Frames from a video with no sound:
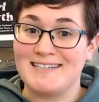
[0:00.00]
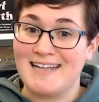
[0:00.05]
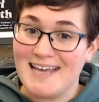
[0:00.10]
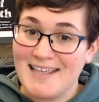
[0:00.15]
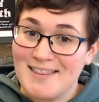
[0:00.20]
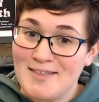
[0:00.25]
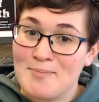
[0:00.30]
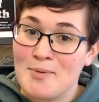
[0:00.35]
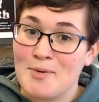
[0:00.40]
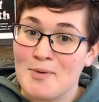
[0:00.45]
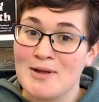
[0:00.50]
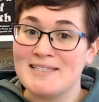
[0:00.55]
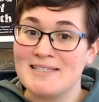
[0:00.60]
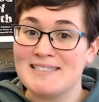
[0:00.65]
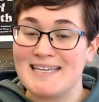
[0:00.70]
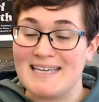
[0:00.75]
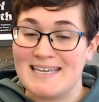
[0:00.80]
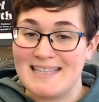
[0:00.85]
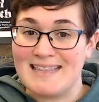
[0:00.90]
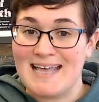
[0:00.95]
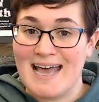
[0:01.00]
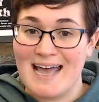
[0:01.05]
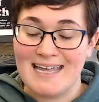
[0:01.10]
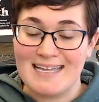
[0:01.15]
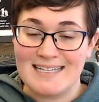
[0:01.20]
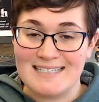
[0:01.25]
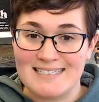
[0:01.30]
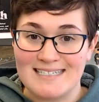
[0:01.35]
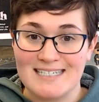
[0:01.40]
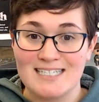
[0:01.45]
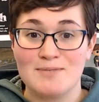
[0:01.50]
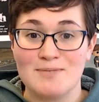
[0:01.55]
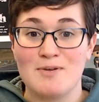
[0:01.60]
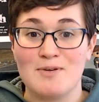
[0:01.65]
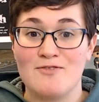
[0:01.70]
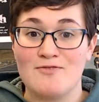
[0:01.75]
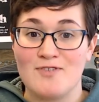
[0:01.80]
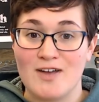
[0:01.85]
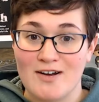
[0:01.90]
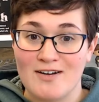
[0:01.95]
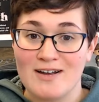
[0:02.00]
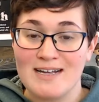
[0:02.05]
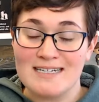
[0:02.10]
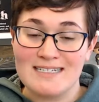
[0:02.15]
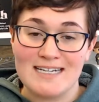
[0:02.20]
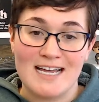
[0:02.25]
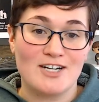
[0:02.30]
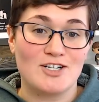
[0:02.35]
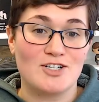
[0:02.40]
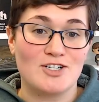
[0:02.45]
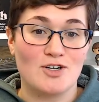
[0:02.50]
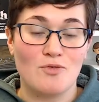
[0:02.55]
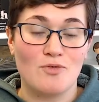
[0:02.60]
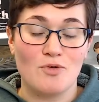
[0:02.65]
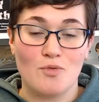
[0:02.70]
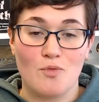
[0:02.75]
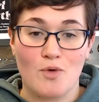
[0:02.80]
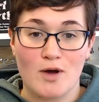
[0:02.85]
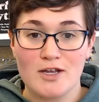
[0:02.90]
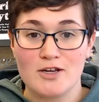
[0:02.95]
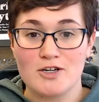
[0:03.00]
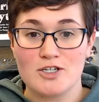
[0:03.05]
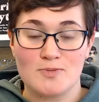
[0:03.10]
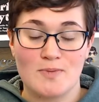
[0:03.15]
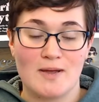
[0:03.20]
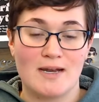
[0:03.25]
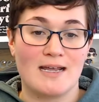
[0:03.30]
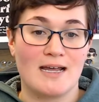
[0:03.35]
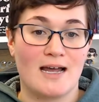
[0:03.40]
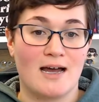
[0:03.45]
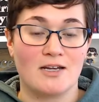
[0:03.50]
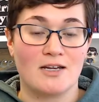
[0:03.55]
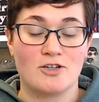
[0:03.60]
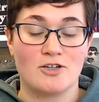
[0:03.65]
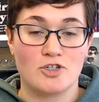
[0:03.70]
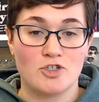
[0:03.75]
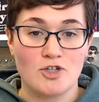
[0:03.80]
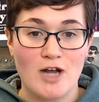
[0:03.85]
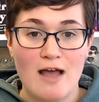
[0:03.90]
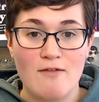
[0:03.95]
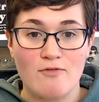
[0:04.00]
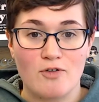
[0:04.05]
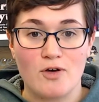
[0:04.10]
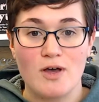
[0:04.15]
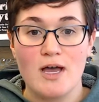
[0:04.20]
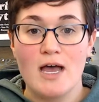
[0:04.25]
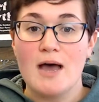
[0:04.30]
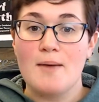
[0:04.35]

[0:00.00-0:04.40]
Take the points in that instance, be very intentional with what you're spending on your travel,